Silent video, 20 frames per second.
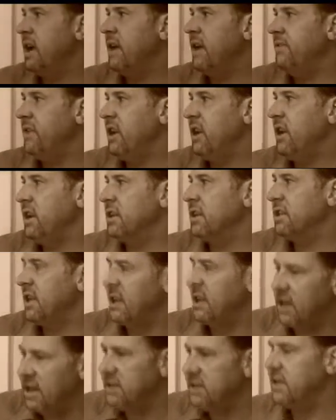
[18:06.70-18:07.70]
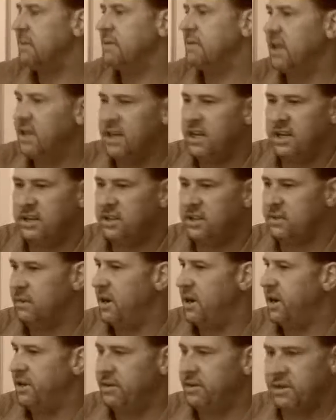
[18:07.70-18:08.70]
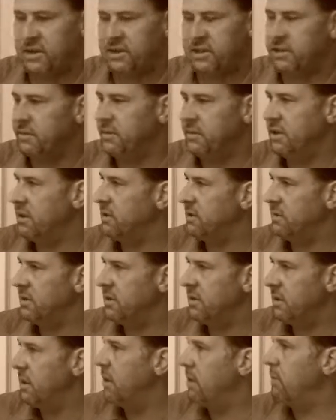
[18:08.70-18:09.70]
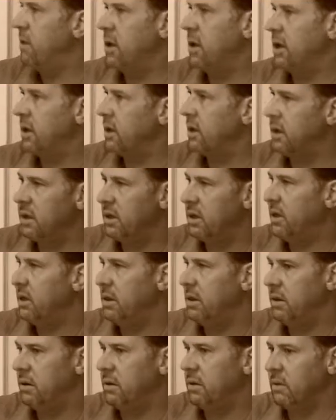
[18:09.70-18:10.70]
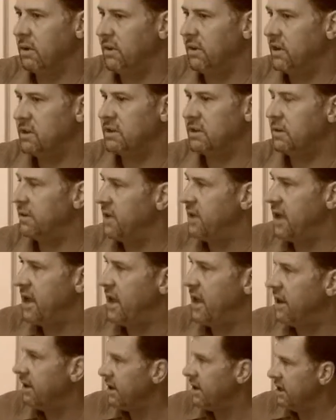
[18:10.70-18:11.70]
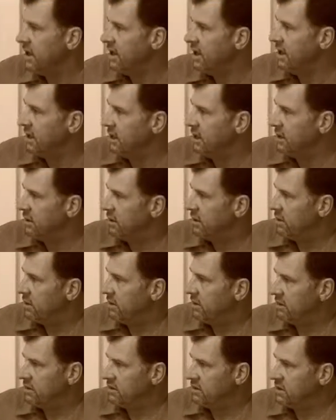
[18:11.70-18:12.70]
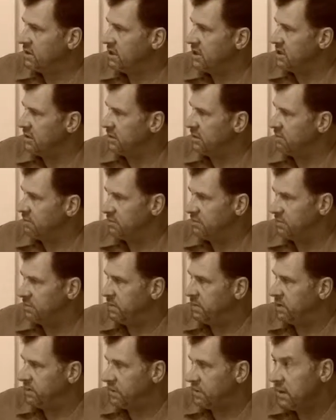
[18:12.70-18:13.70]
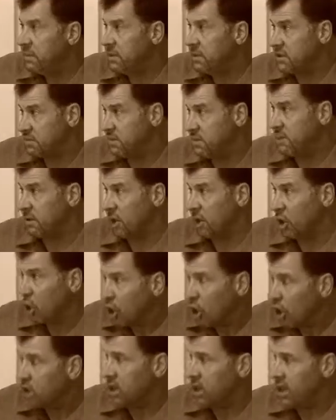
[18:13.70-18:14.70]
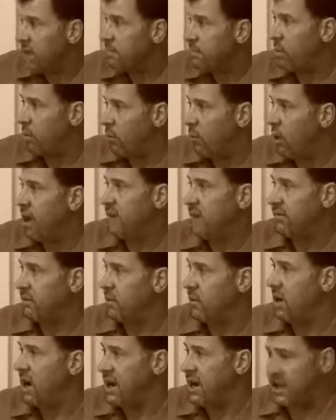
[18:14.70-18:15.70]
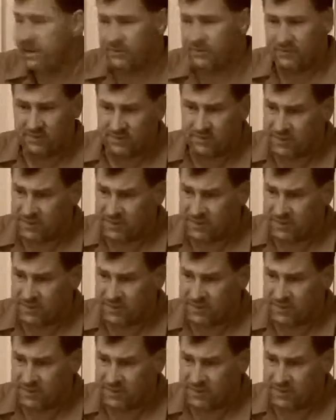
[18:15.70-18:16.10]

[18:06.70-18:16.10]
I've needed, because a lot of times I need strange instruments with the harmonica, you know, or this or that. I've always seen you, you know, pretty much be able to look up a wide variety of